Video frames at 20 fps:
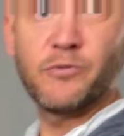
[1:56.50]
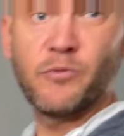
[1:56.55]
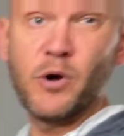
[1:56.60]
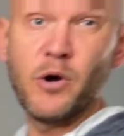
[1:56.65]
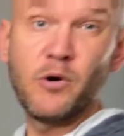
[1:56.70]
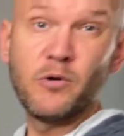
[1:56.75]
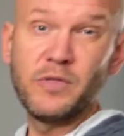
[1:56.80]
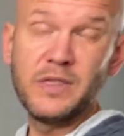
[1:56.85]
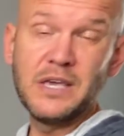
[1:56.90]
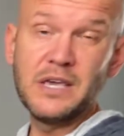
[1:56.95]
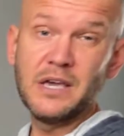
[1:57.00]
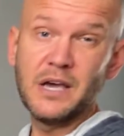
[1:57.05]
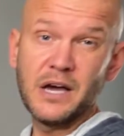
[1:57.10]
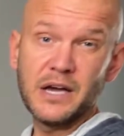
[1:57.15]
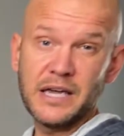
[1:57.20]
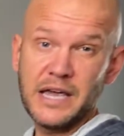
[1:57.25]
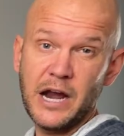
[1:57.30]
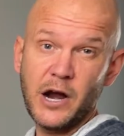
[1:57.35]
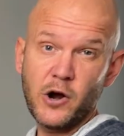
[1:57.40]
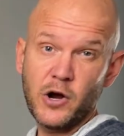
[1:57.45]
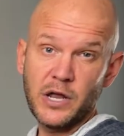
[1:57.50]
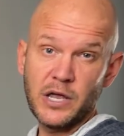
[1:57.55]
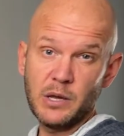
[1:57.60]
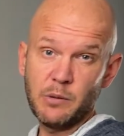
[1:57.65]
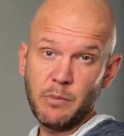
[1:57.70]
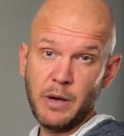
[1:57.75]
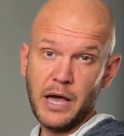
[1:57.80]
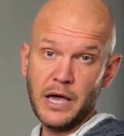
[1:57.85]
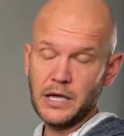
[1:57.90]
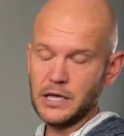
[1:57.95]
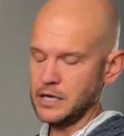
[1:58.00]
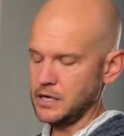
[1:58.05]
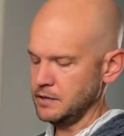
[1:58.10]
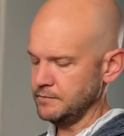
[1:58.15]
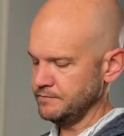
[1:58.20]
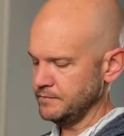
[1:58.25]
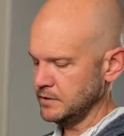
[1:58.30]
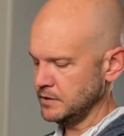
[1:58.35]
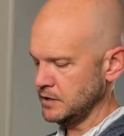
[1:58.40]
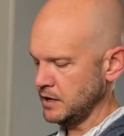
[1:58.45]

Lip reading: throw the carrying bag in.